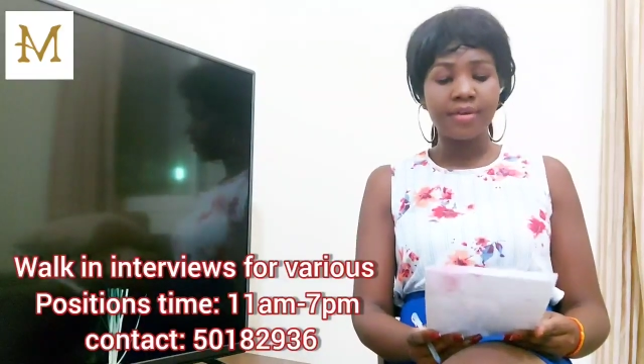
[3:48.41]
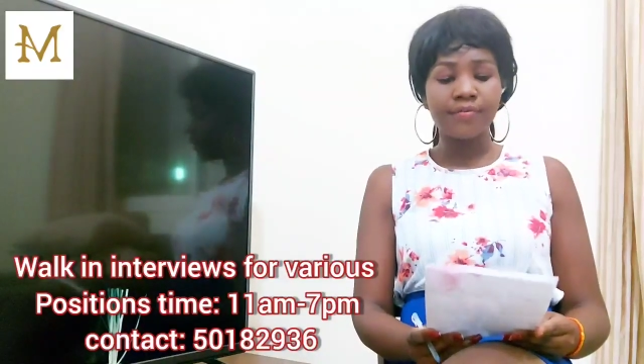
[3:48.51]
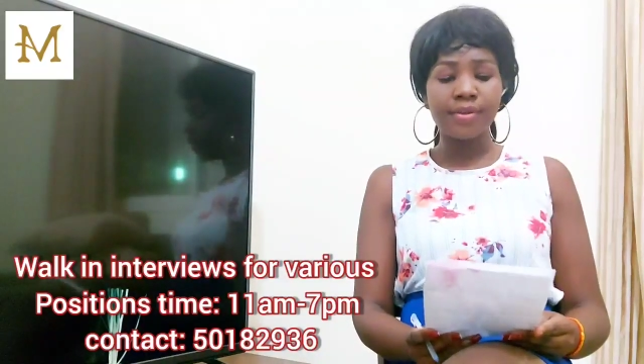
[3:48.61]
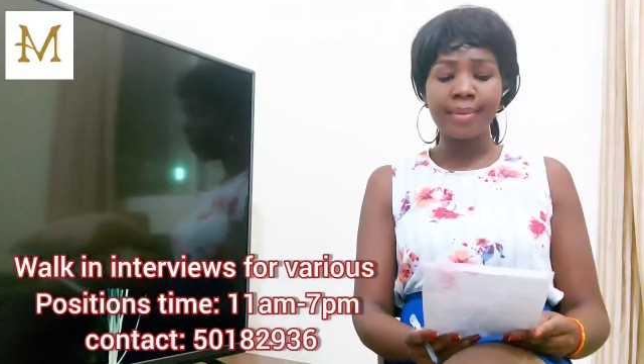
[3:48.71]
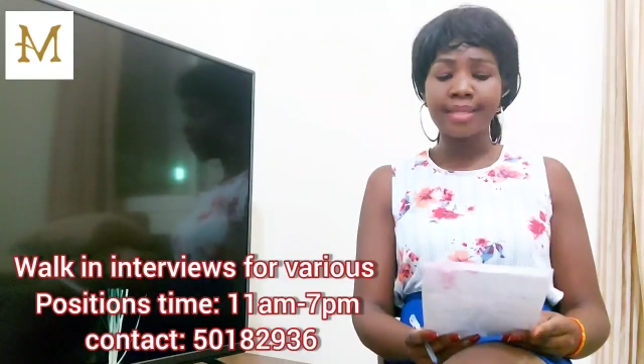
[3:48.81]

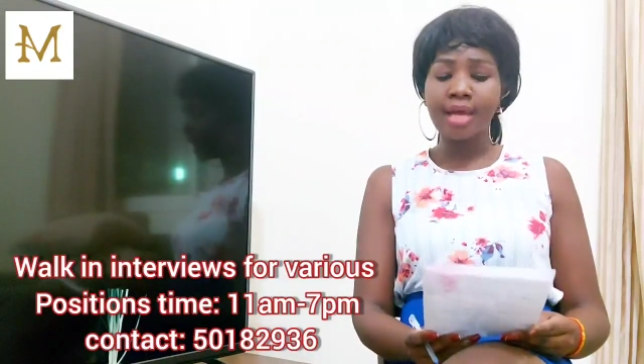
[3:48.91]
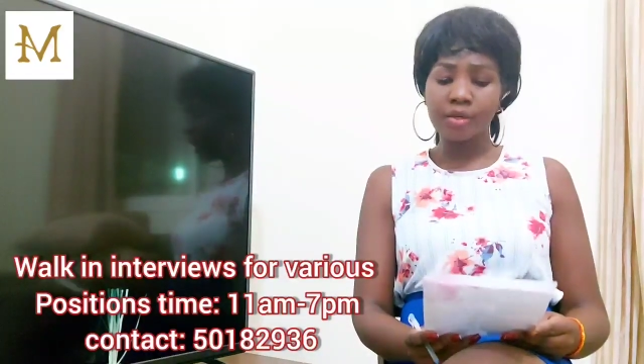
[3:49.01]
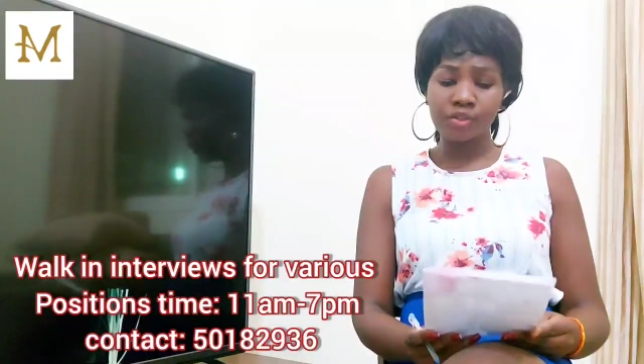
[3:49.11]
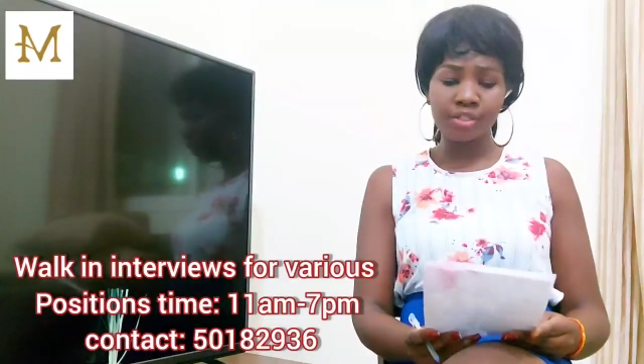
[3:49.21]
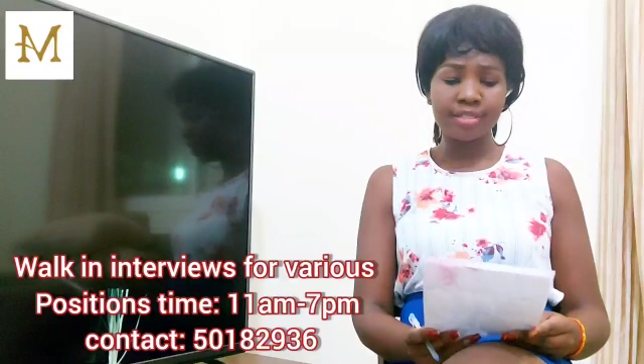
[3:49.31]
Female
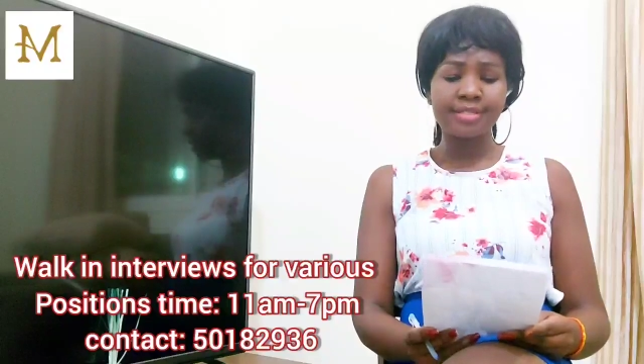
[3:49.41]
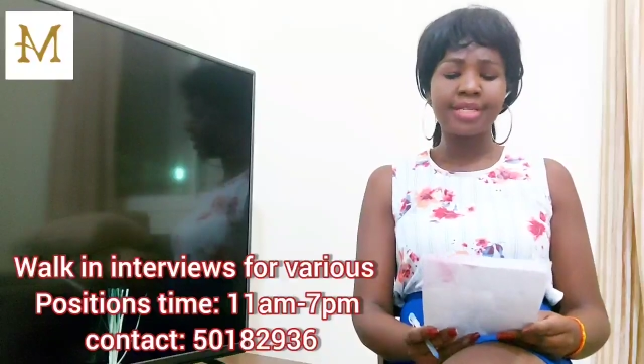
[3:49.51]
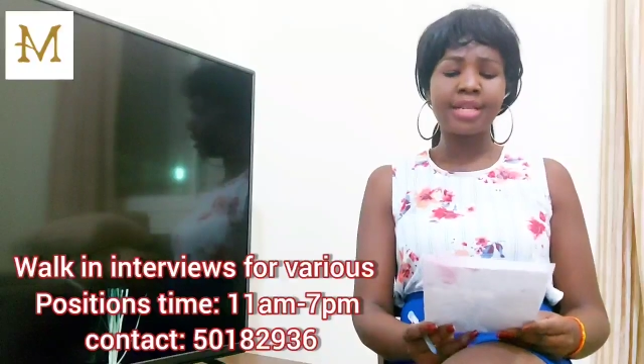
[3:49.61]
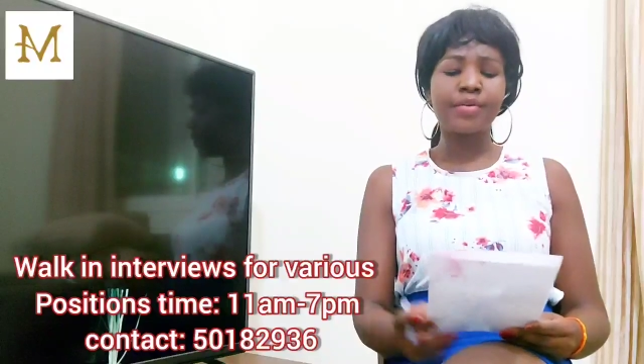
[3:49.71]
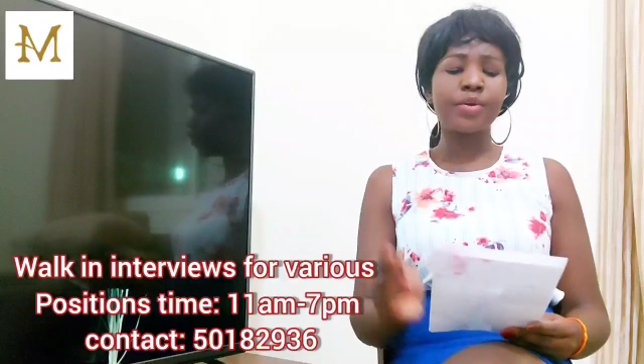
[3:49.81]
cashiers,
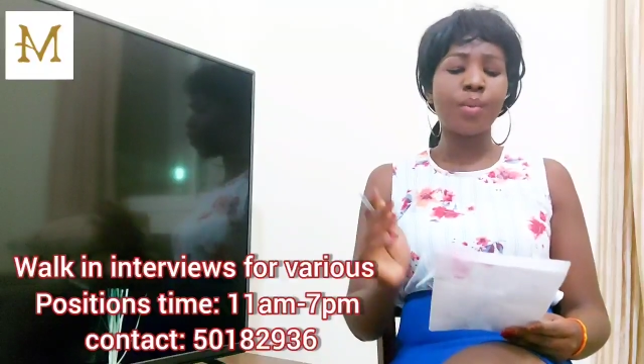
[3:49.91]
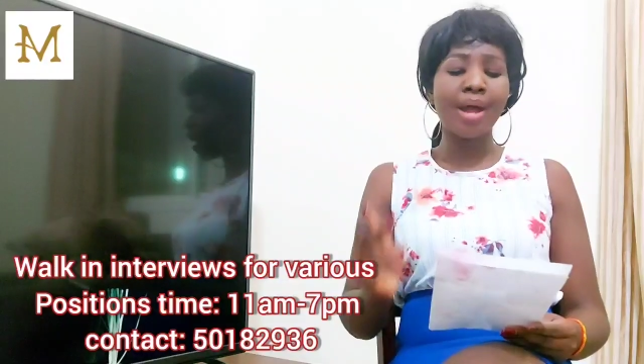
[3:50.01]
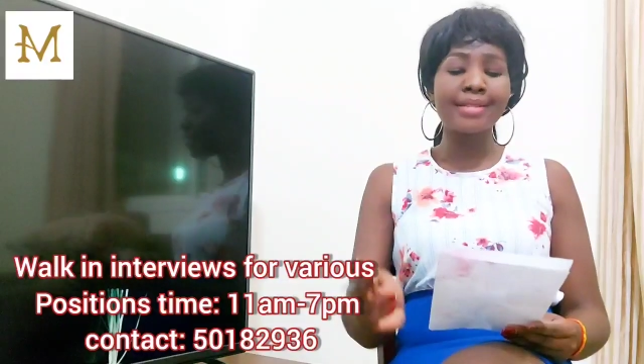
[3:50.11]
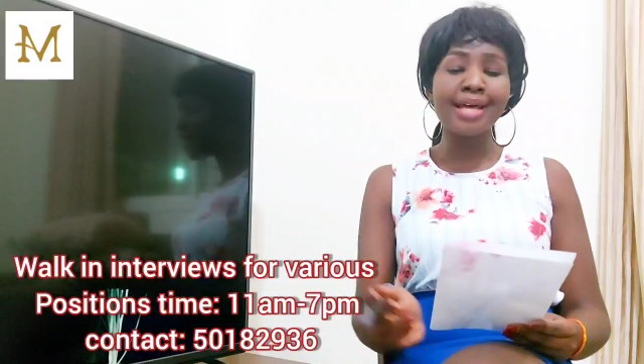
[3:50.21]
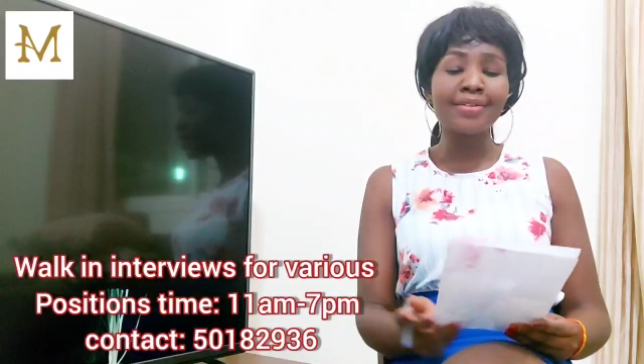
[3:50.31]
salary
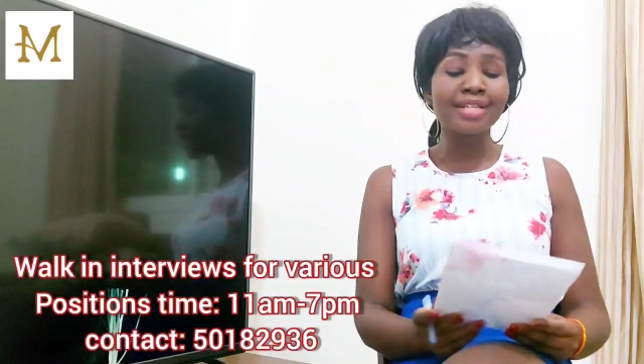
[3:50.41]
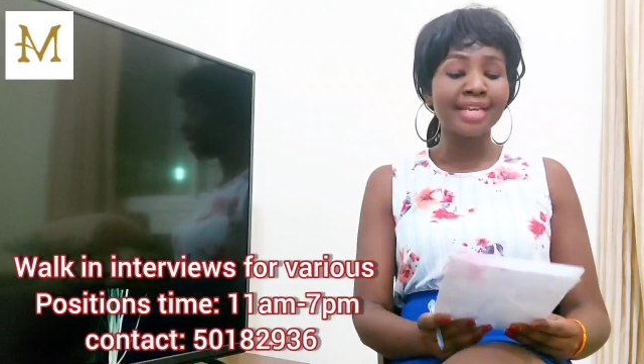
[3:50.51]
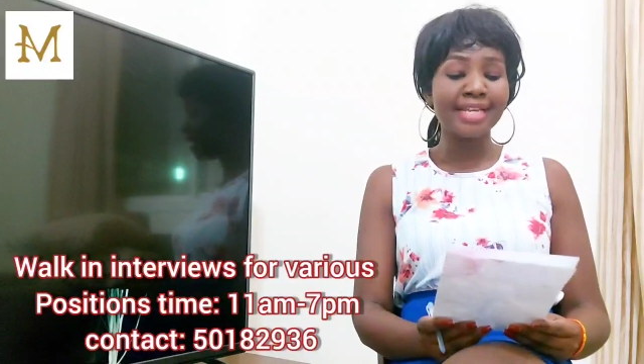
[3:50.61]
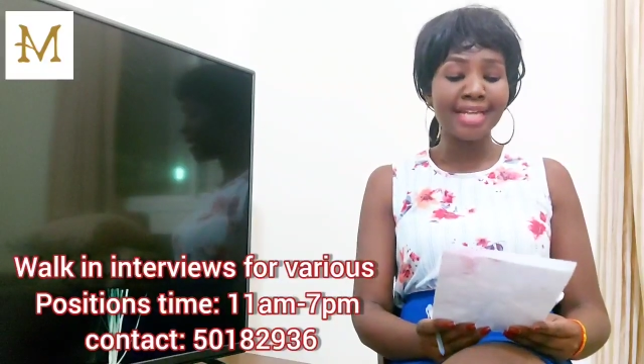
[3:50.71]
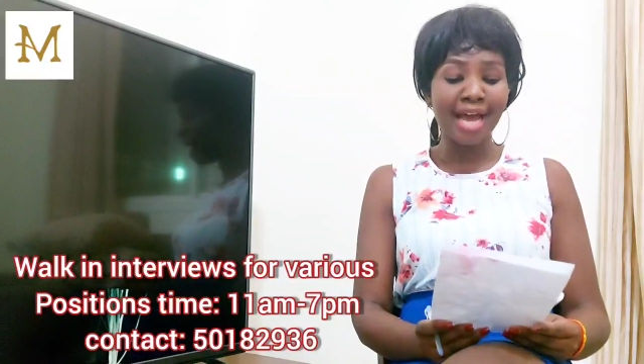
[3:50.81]

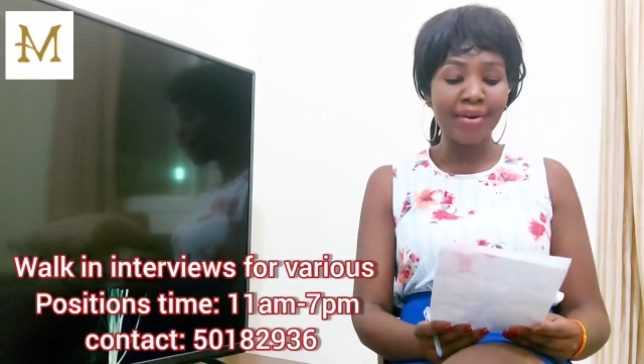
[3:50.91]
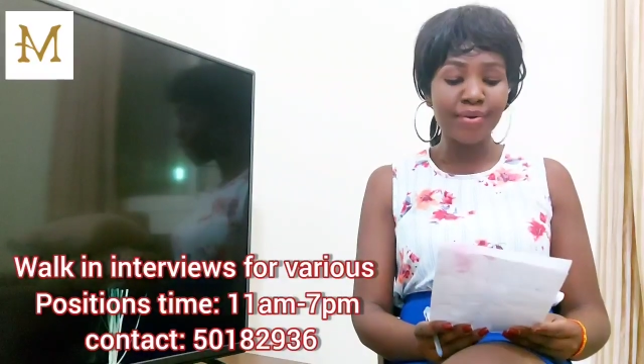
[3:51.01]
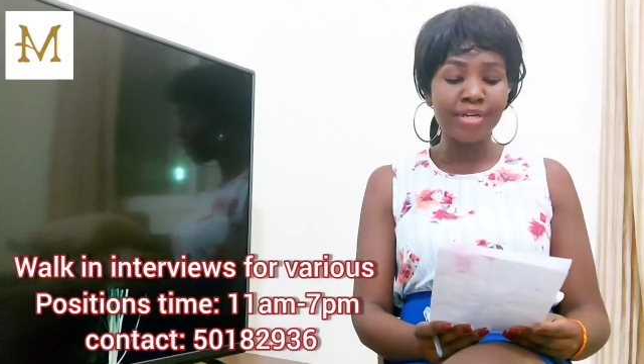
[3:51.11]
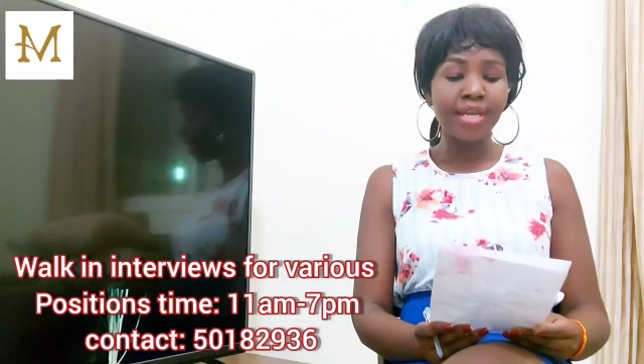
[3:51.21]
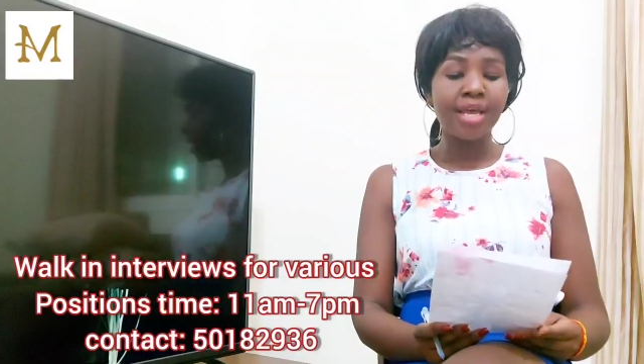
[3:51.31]

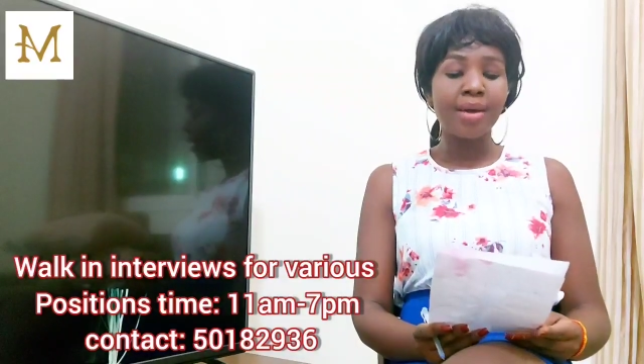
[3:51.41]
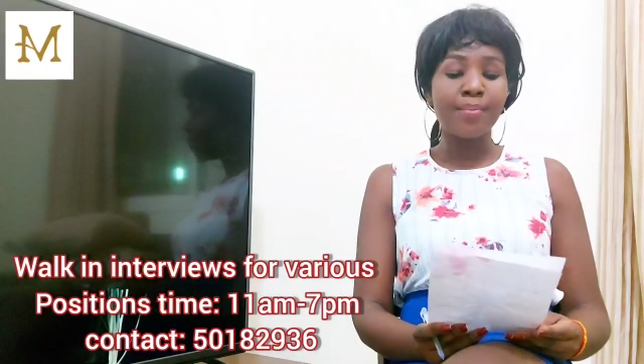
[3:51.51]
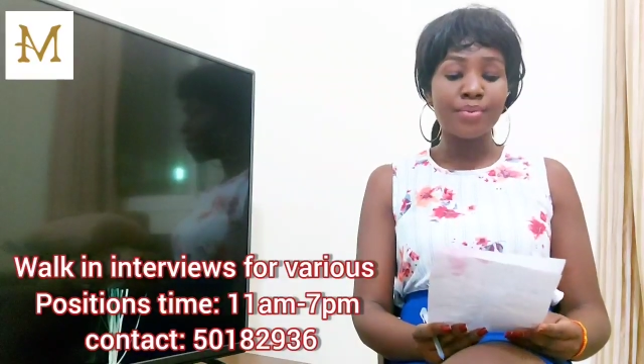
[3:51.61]
1,800.